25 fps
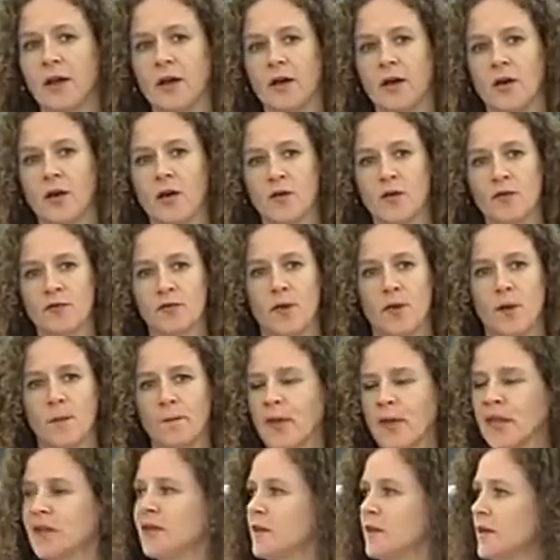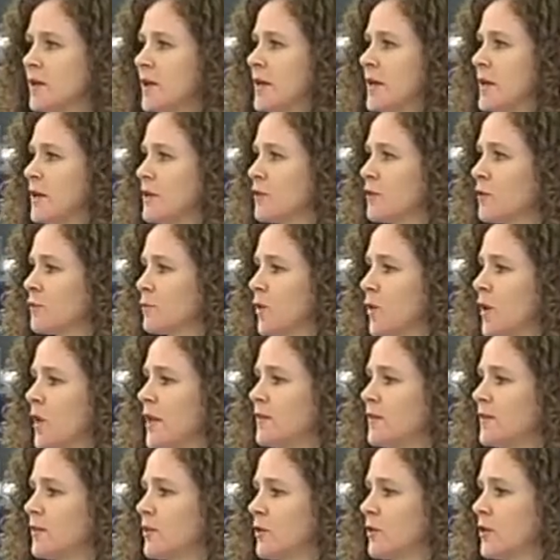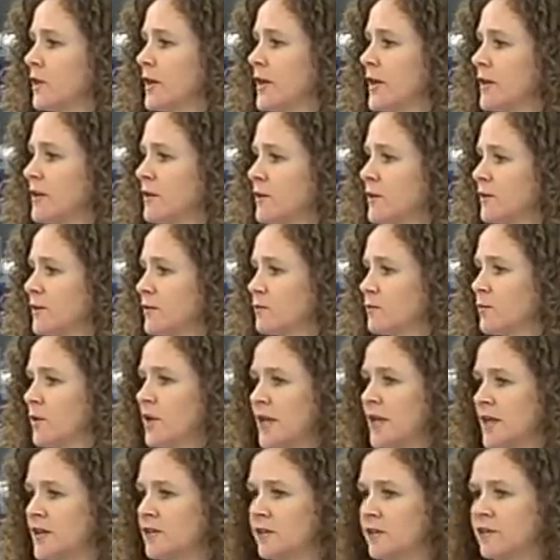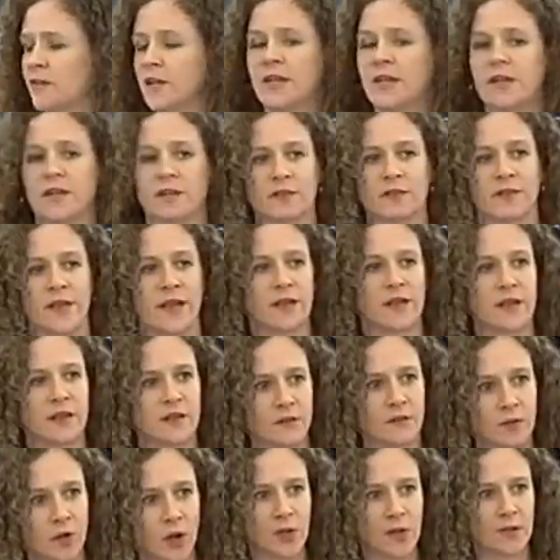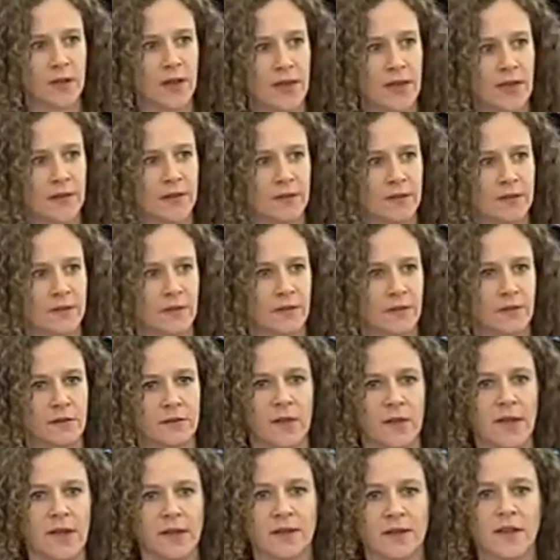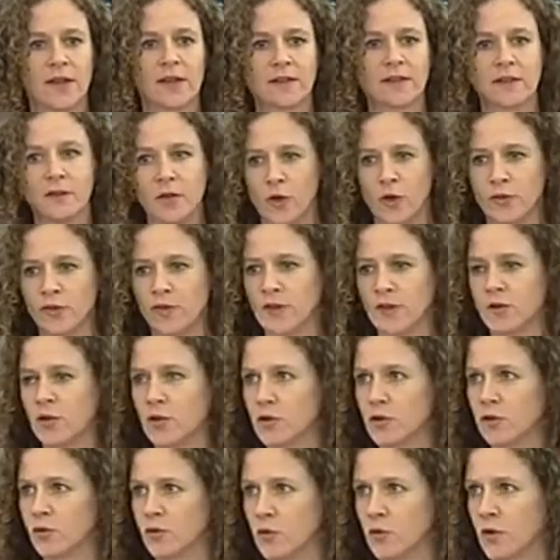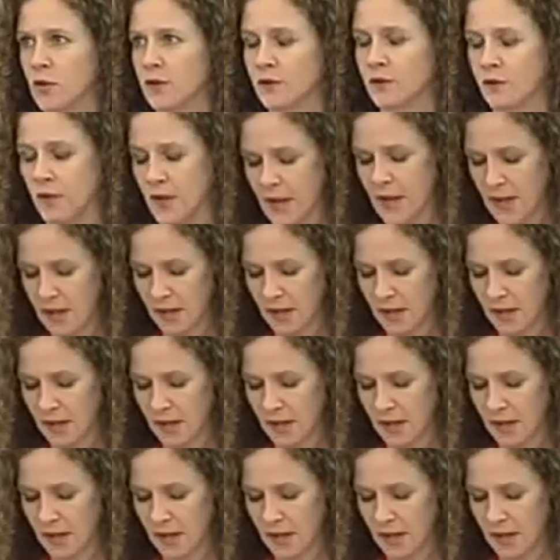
of opinion leaders, political leaders, religious leaders. That is not innocent, that is not innocuous.